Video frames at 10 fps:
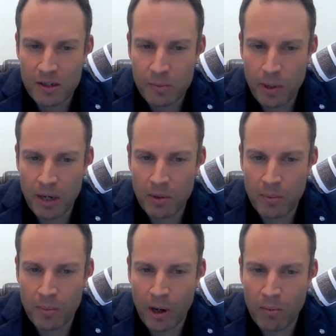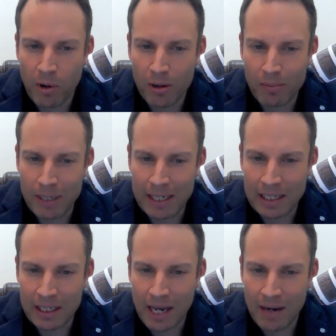Spearwood, Belmont,
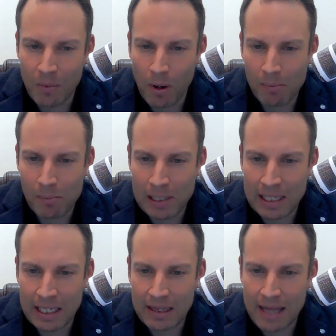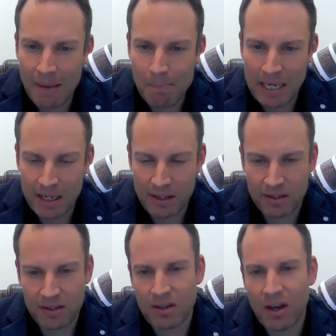Midland, and Wembley in that mix.
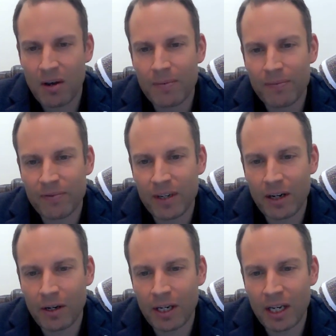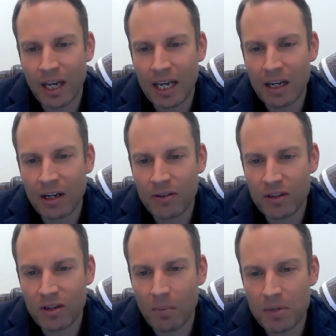So varying here in
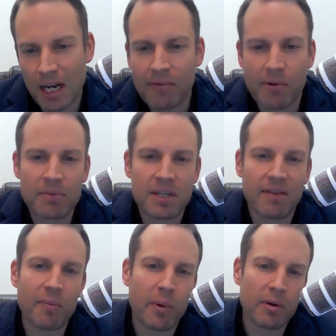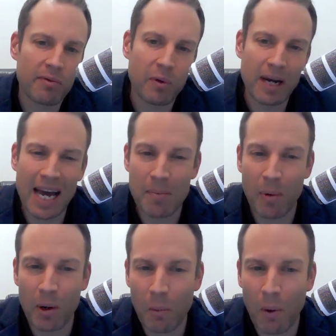the top 10 from 7.4
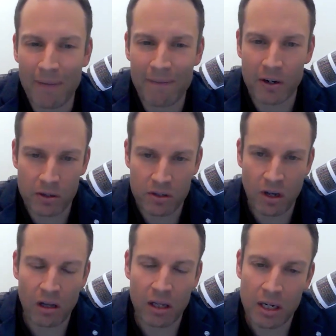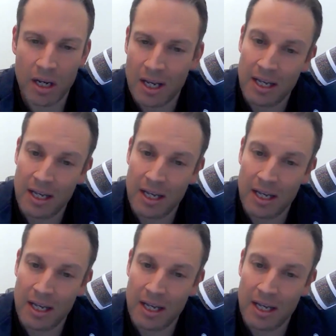to 8.1, very solid.